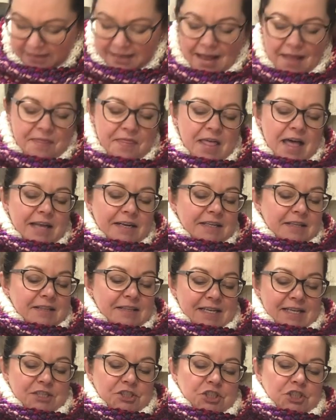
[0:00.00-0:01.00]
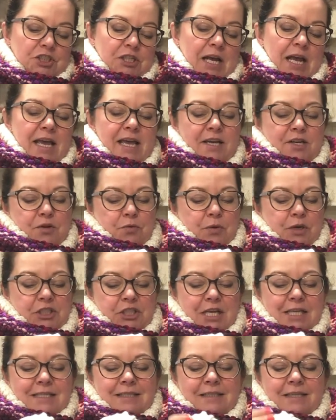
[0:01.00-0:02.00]
And then this shade, which
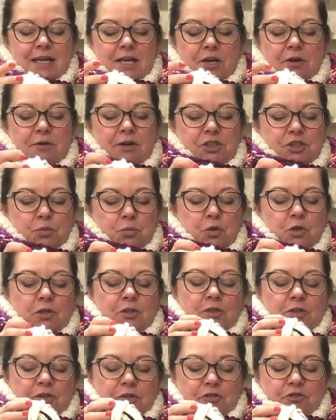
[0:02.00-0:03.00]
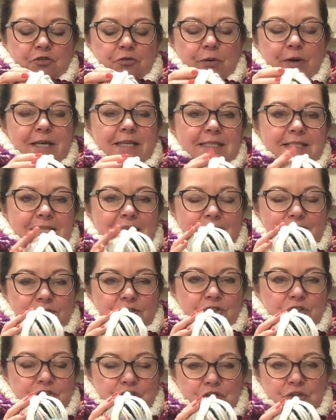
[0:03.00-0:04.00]
is Licorice Whirl
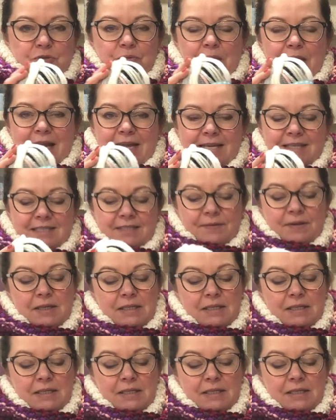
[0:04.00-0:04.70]
3728.